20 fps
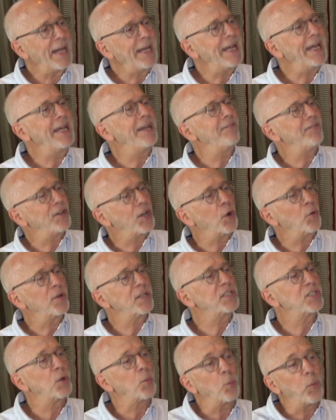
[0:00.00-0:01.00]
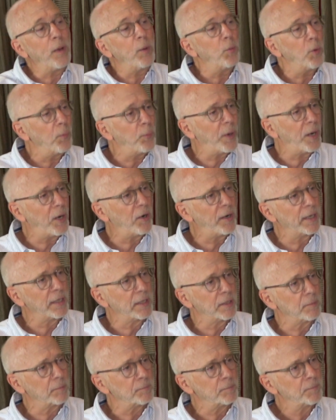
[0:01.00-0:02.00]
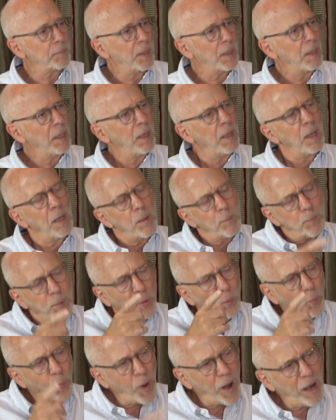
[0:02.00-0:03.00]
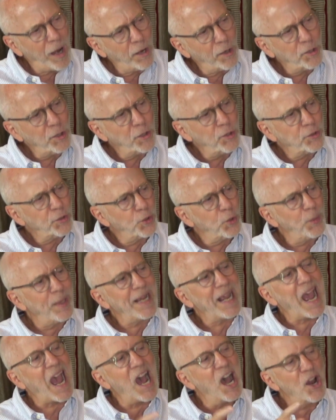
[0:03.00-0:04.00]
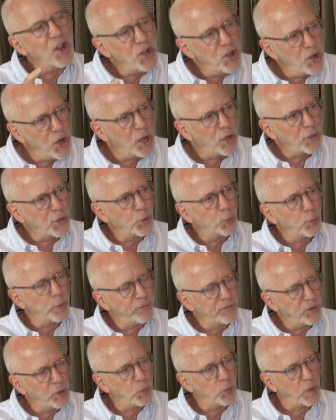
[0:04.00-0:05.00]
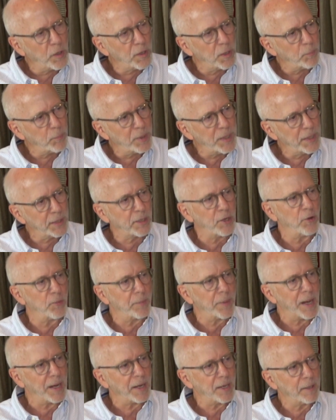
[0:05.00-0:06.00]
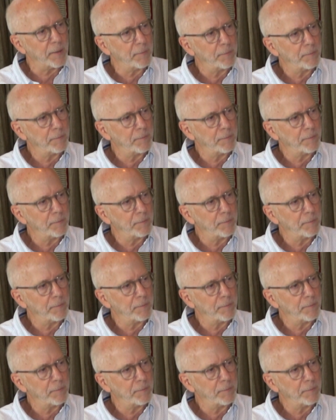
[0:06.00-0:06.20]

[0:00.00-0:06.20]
didn't even notice that we were wearing them. But why are you doing another review on the Pico mic?